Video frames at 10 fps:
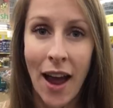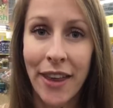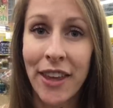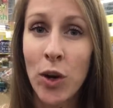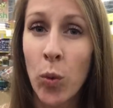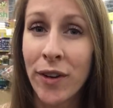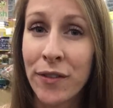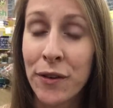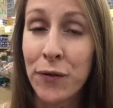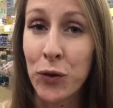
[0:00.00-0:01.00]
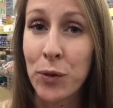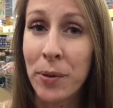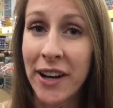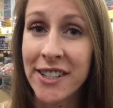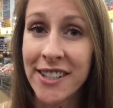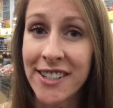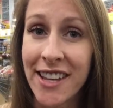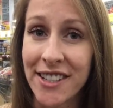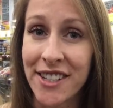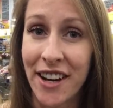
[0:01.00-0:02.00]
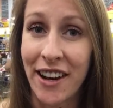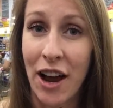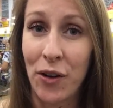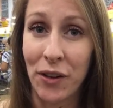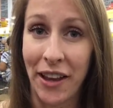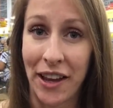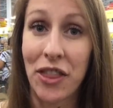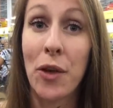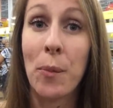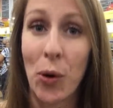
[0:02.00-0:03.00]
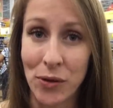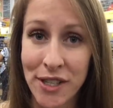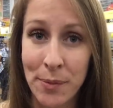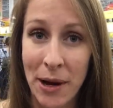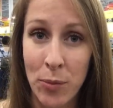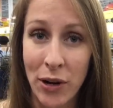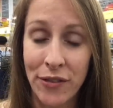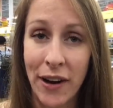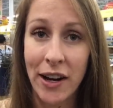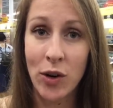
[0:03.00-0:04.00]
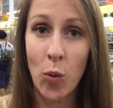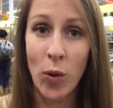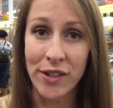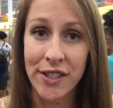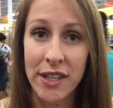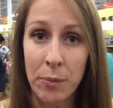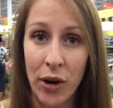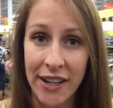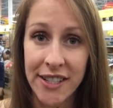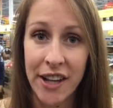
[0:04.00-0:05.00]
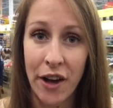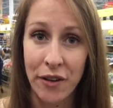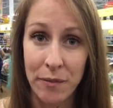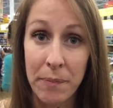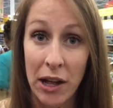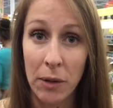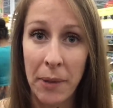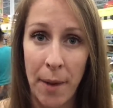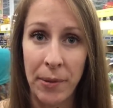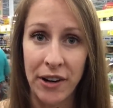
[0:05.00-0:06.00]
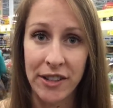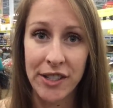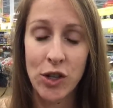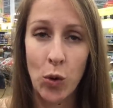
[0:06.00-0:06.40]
I think one of the food prices that stuck out like the most to my boyfriend was the price of bell peppers,